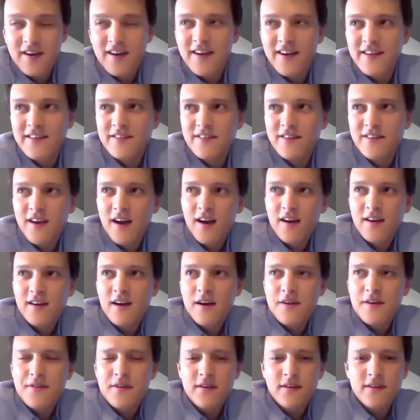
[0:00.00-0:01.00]
and I
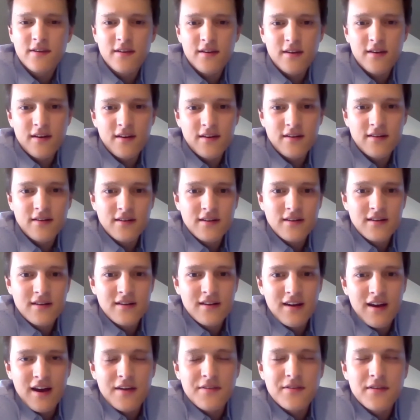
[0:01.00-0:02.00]
think
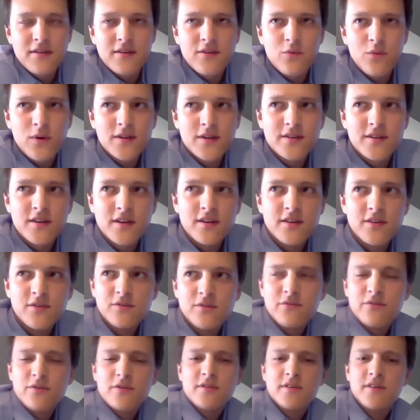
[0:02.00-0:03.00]
you went to
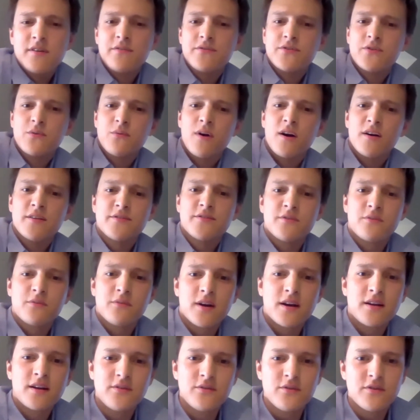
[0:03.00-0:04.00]
University of Toronto,
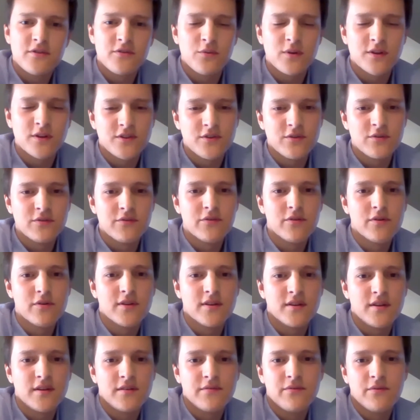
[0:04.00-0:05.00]
right? You switched
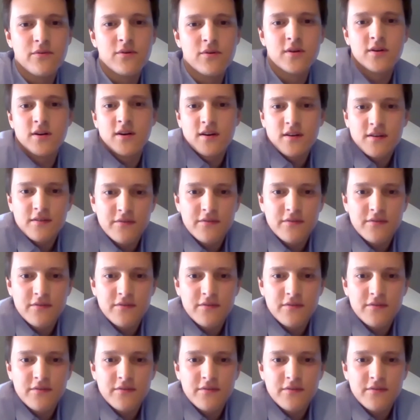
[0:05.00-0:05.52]
university for